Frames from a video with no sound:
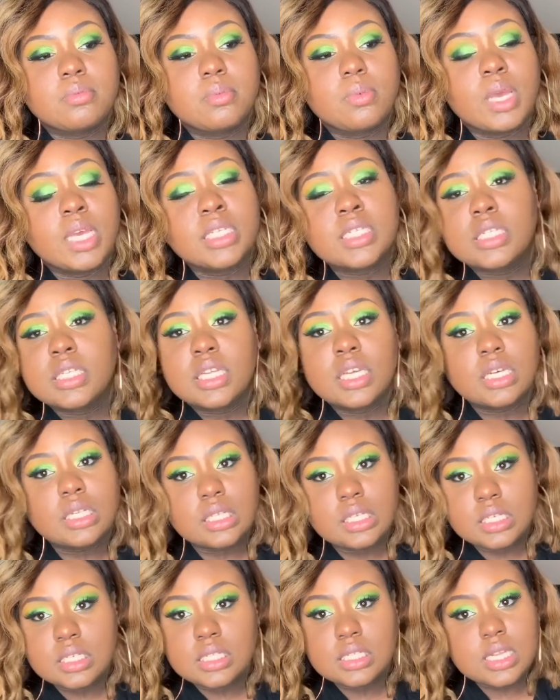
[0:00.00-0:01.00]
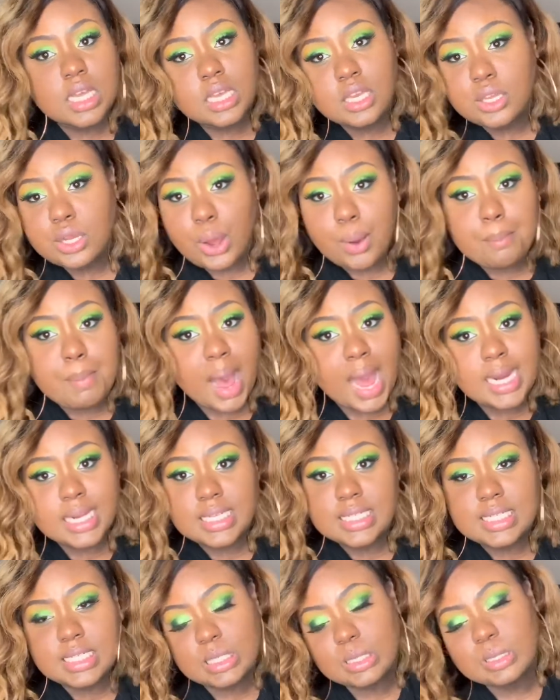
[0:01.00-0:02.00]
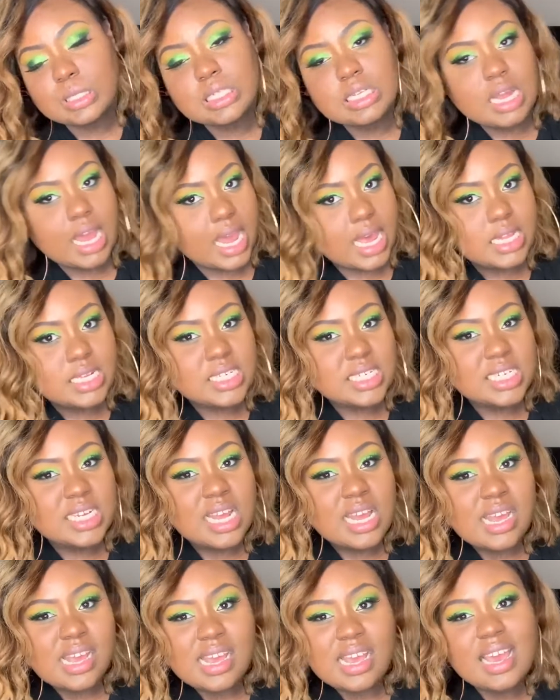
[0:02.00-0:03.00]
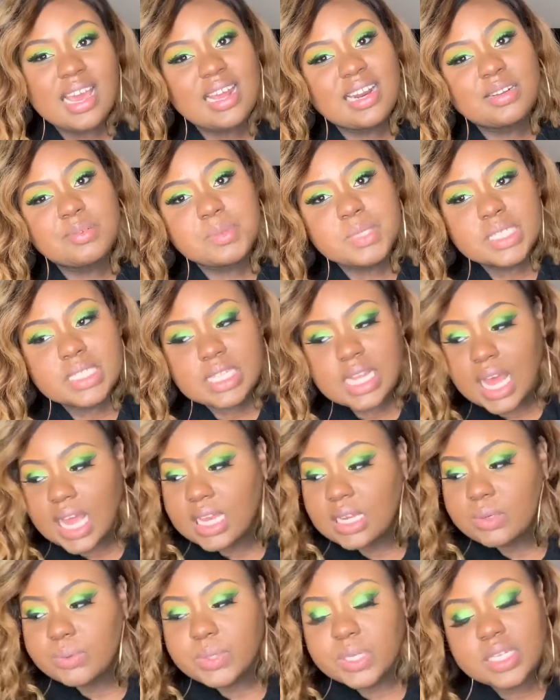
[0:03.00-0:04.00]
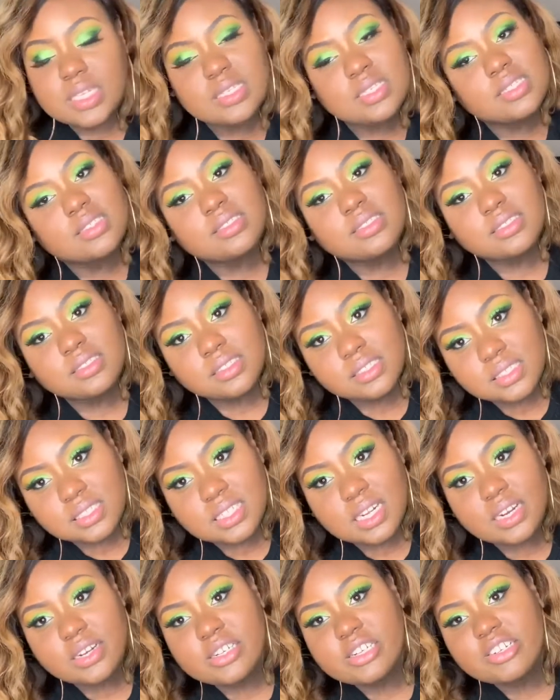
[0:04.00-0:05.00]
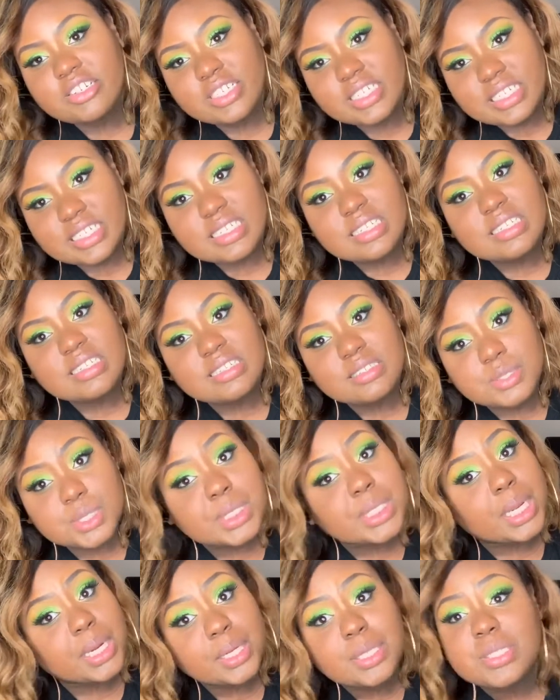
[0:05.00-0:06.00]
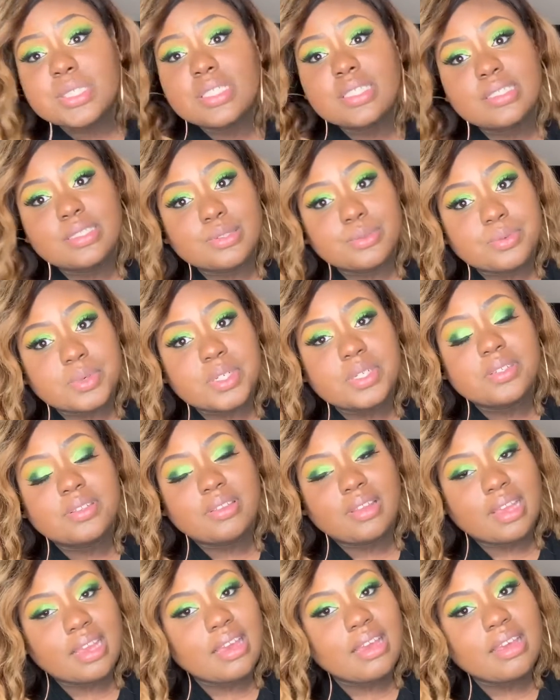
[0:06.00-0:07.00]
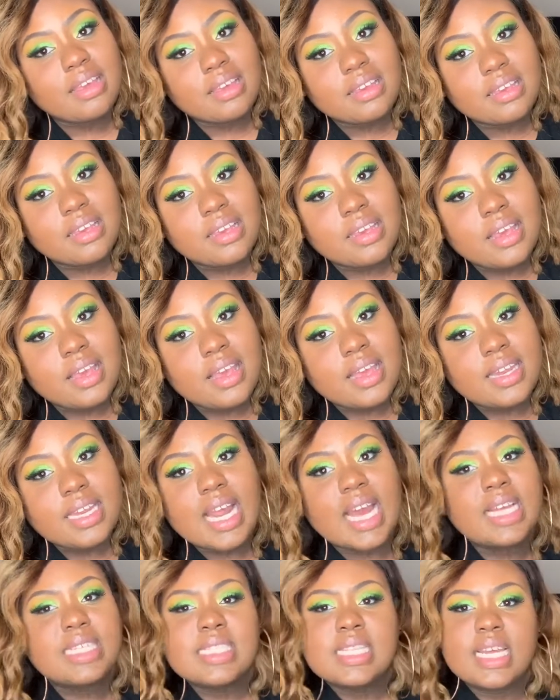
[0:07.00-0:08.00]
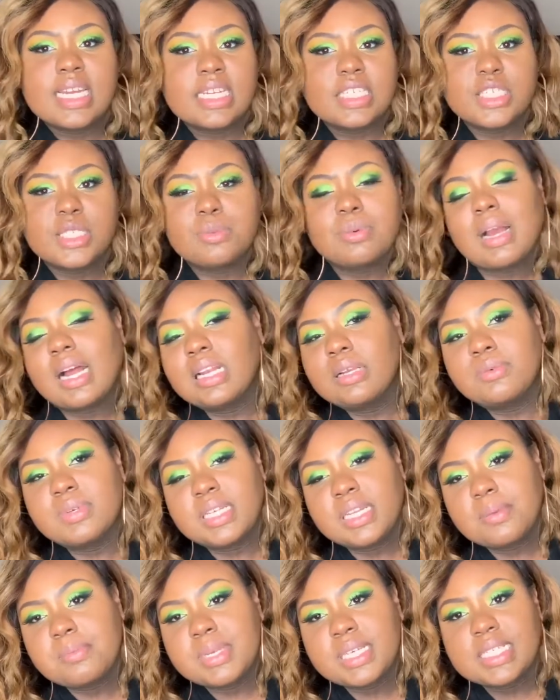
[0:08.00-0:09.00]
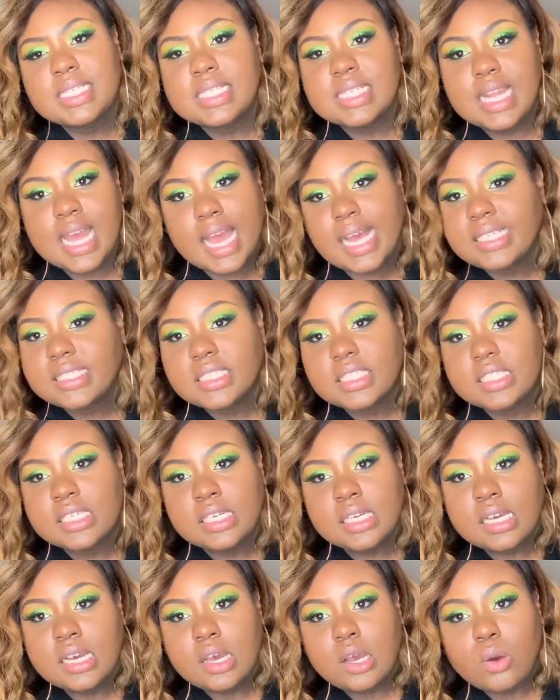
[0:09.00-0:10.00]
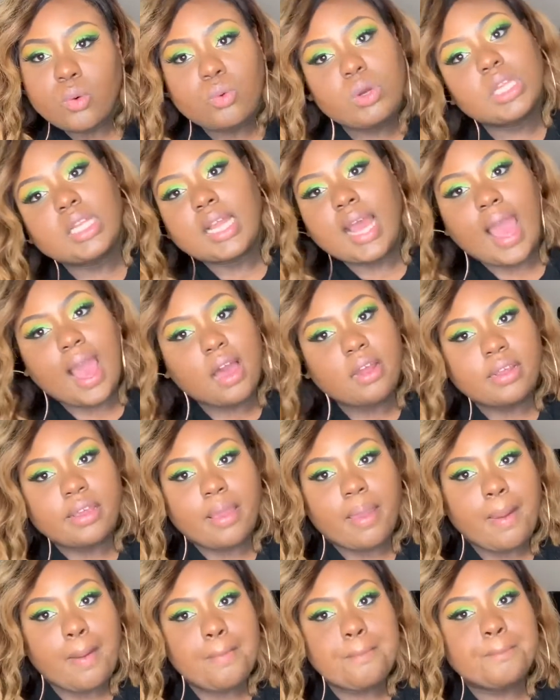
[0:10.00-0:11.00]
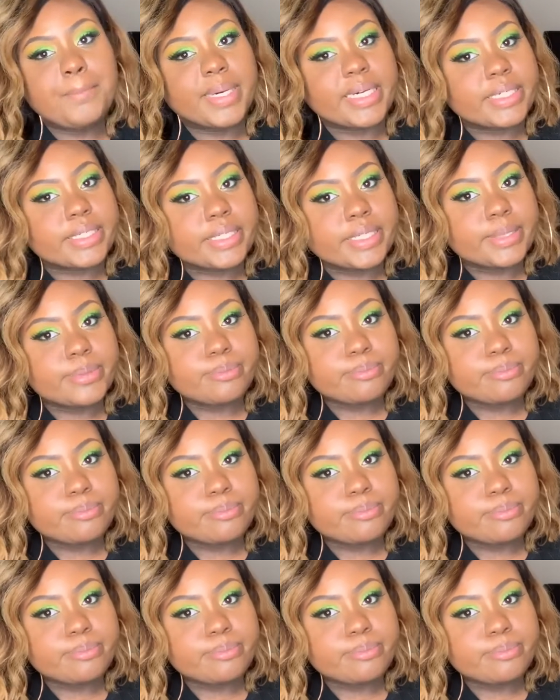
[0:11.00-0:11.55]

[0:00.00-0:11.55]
it still looks and you know, body is still snatched. And I'm just like, well, surgery is surgery is a real thing. Not saying that she probably wouldn't have be snatched without it, but